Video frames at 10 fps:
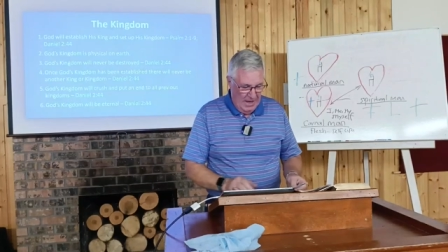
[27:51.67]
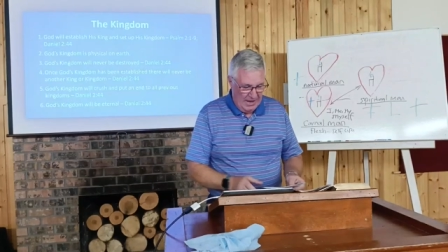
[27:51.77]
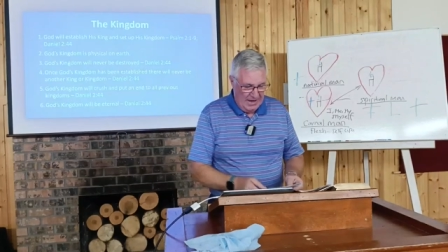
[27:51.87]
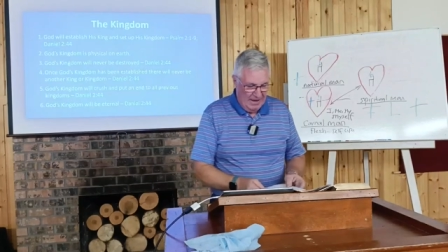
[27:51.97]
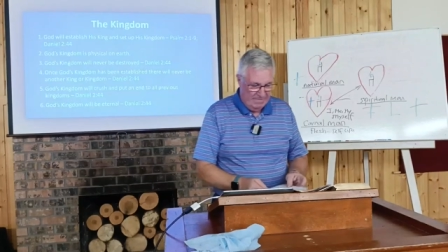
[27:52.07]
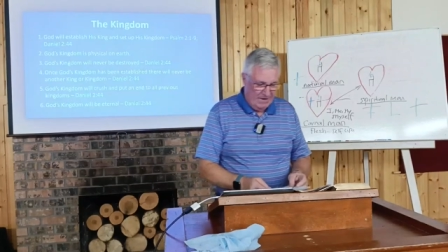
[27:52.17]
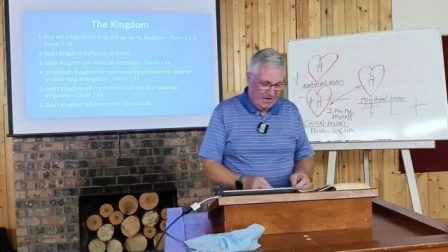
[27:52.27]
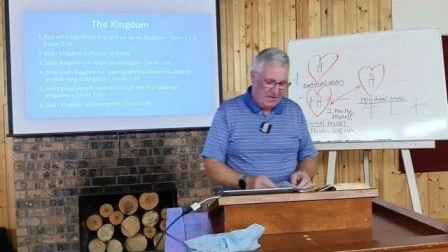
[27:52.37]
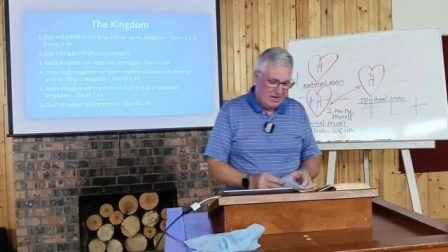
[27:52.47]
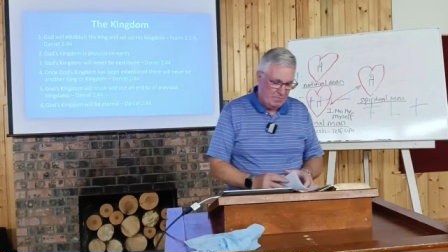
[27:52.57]
a
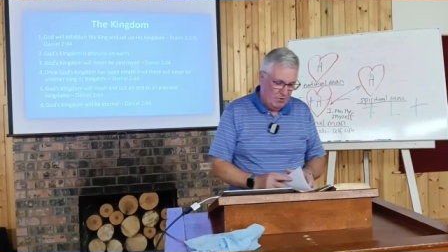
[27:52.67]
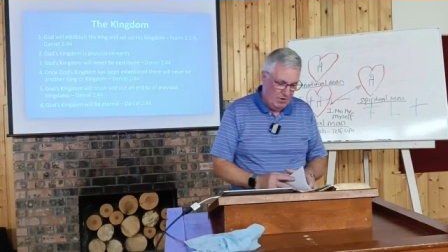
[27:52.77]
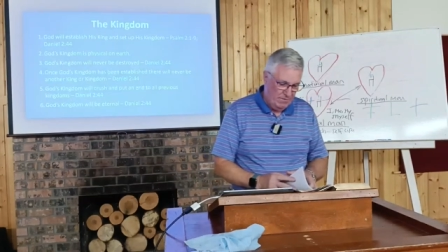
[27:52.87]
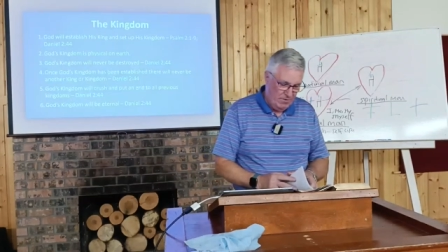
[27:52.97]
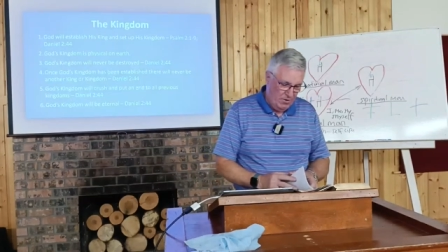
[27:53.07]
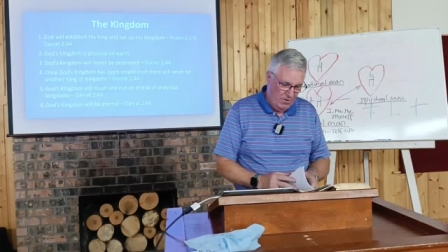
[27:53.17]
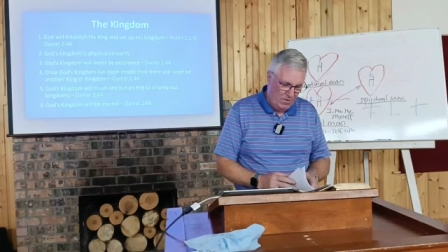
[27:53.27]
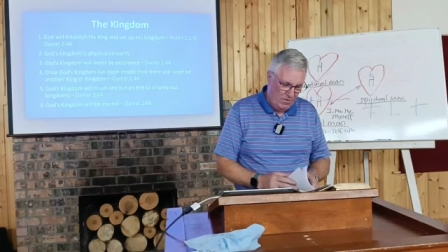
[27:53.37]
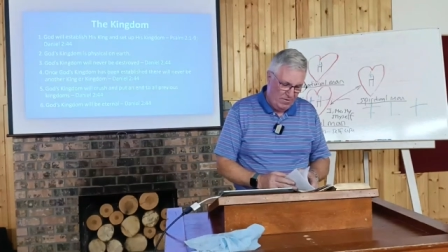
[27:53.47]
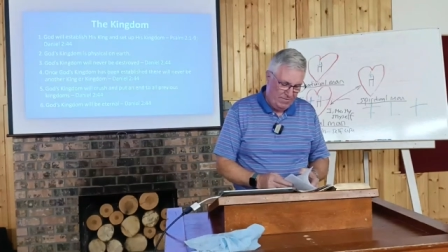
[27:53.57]
Calvinistic point of view
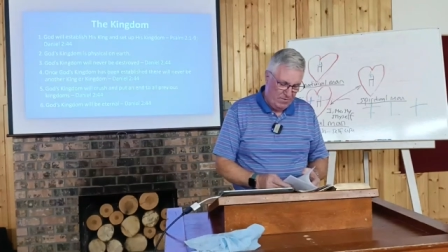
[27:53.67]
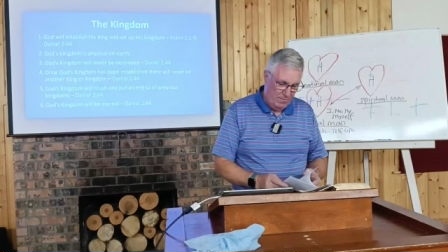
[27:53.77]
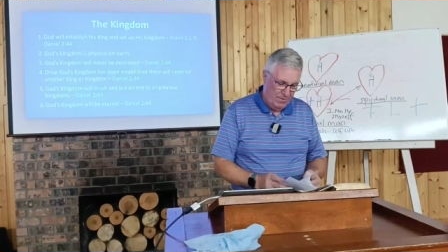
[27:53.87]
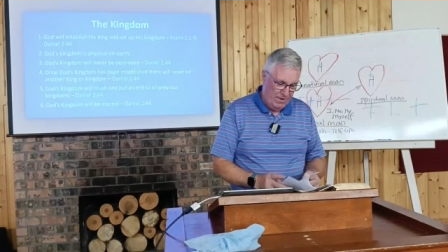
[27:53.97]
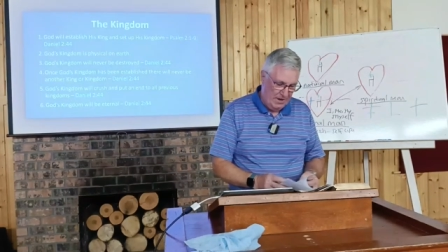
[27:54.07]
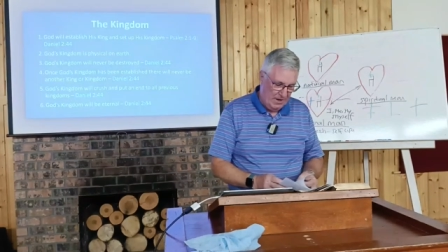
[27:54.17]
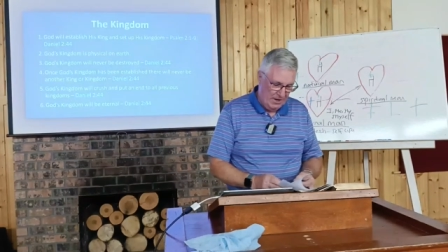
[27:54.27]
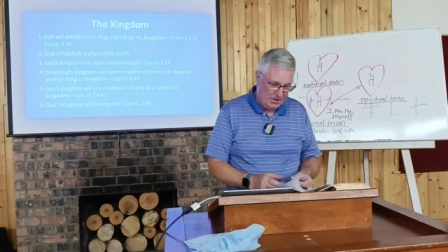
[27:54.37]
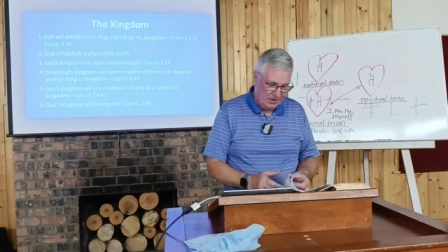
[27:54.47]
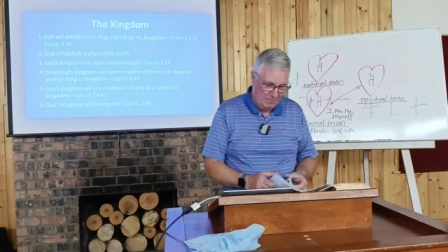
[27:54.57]
or a Reformed
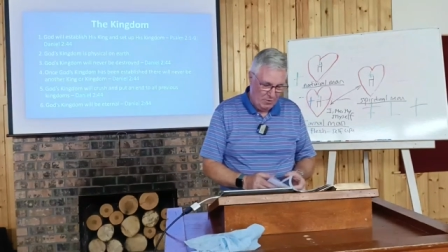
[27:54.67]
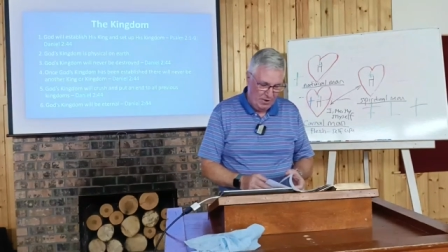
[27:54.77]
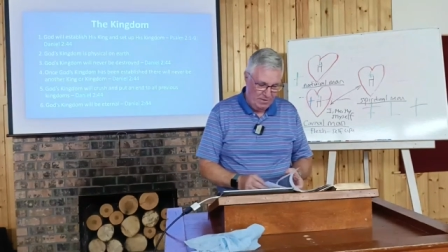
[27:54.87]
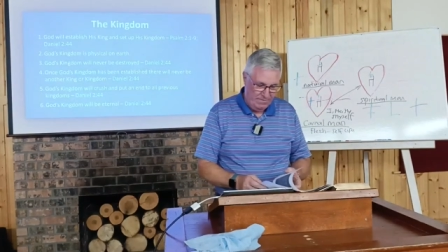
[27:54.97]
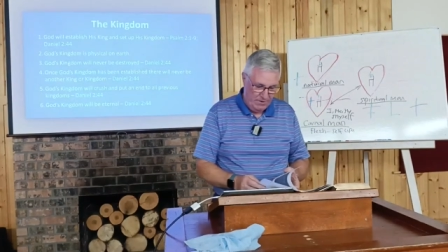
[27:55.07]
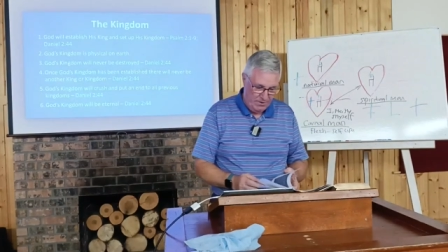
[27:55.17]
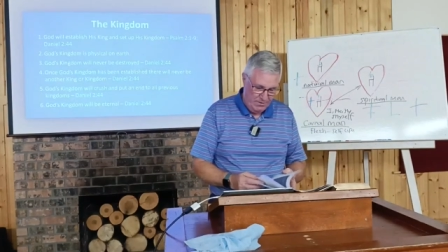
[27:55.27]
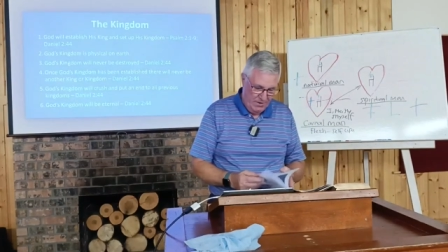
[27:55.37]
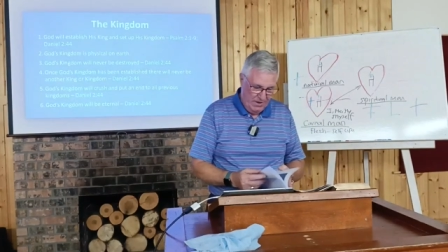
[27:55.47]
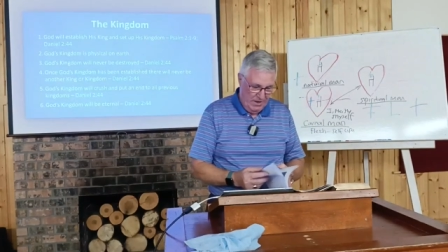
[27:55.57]
theological point of
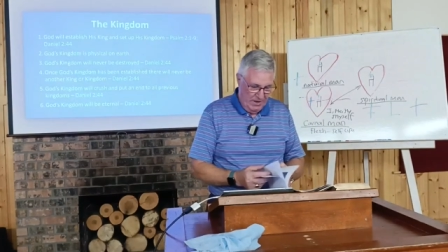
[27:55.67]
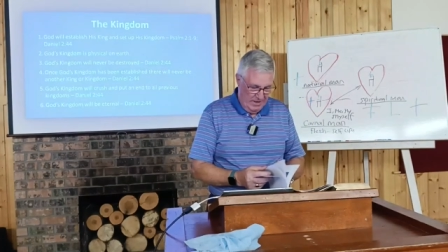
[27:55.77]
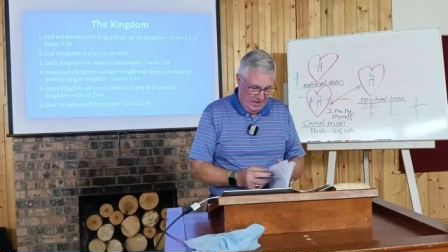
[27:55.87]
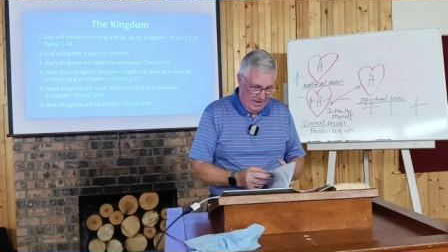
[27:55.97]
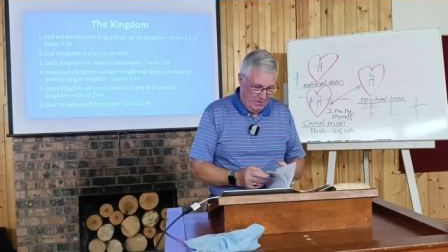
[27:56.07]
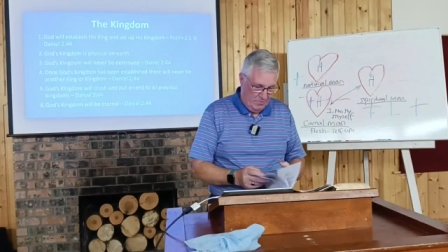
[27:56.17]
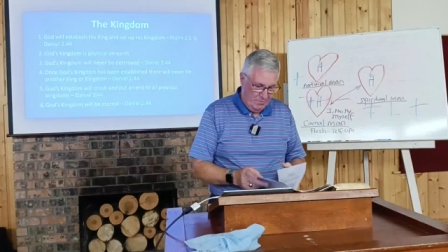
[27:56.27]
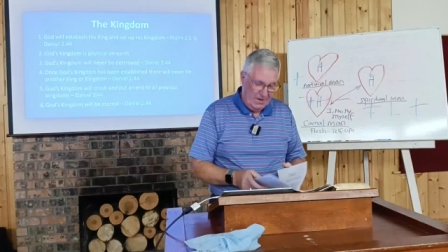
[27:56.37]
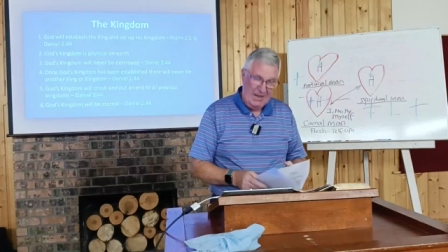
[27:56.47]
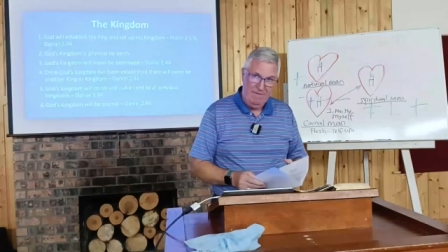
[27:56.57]
view, they don't
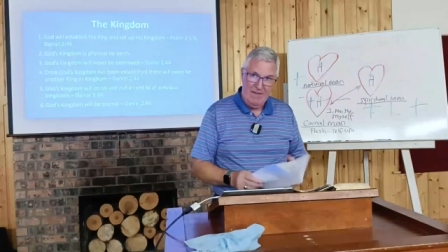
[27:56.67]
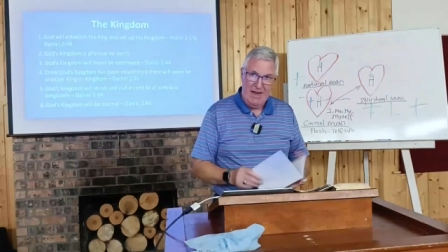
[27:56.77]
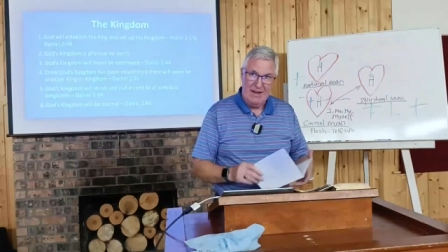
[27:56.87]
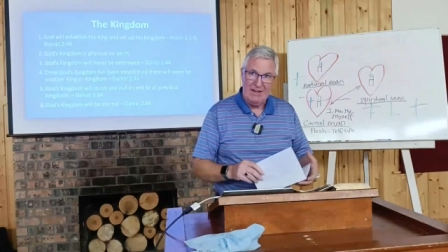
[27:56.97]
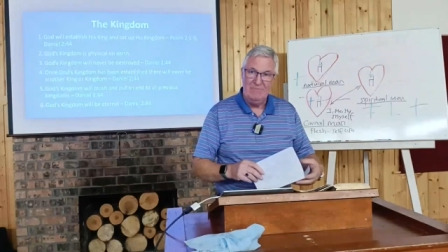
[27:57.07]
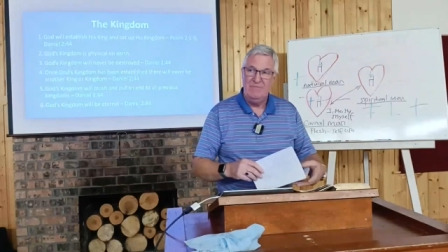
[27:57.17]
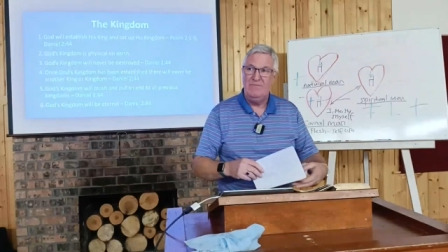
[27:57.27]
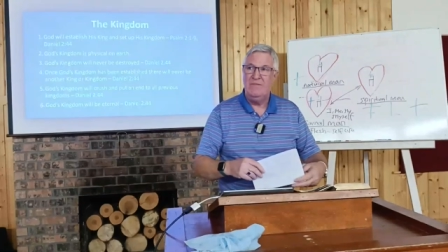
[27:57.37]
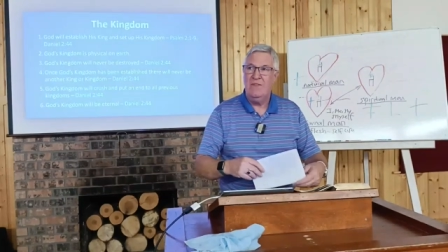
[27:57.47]
believe that.